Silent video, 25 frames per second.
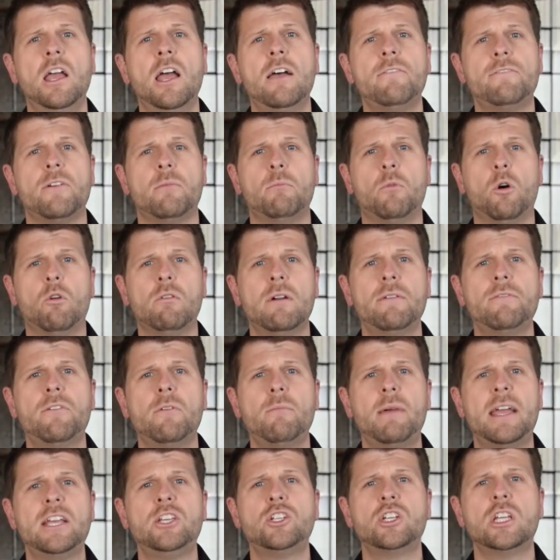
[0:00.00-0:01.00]
For more
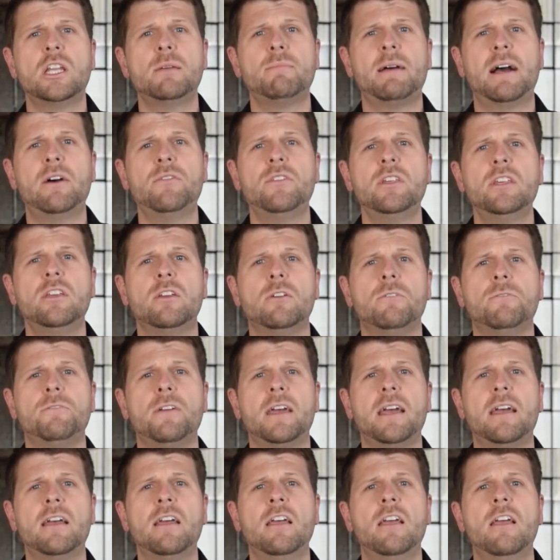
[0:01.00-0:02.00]
information about the
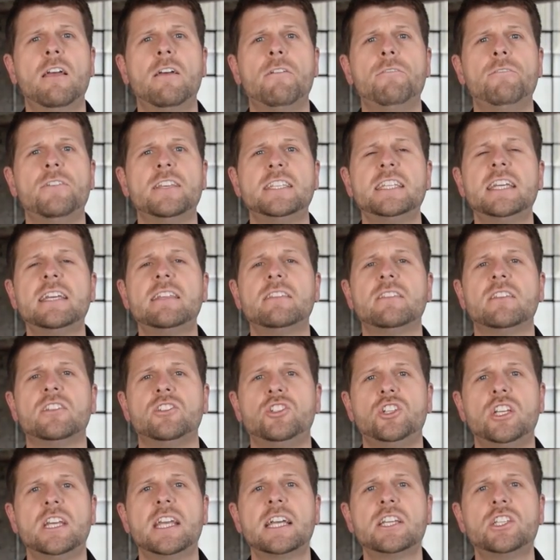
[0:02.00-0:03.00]
Yu-Fit, visit the
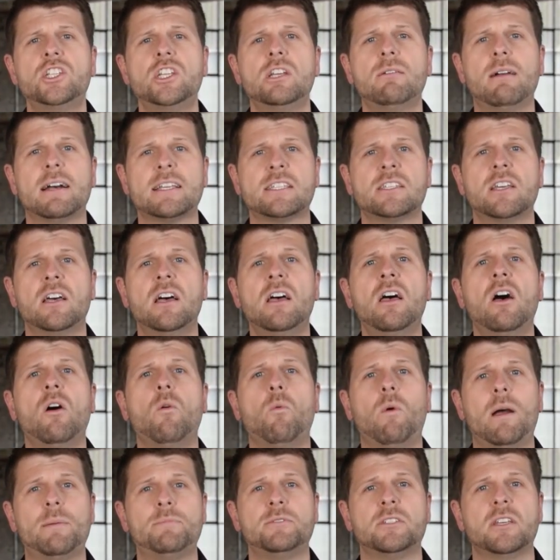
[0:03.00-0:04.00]
GS Yuasa
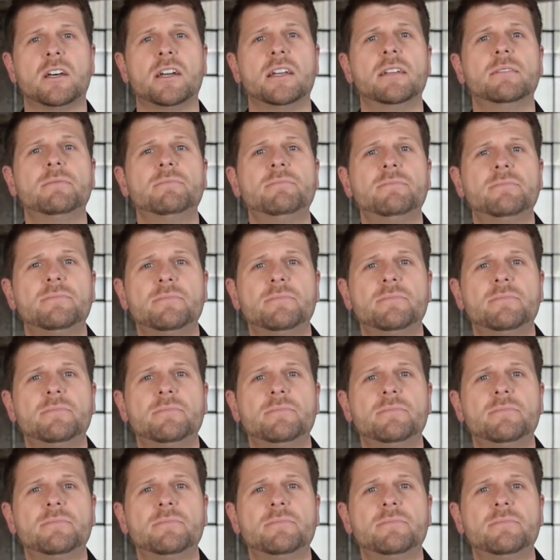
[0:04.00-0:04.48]
website.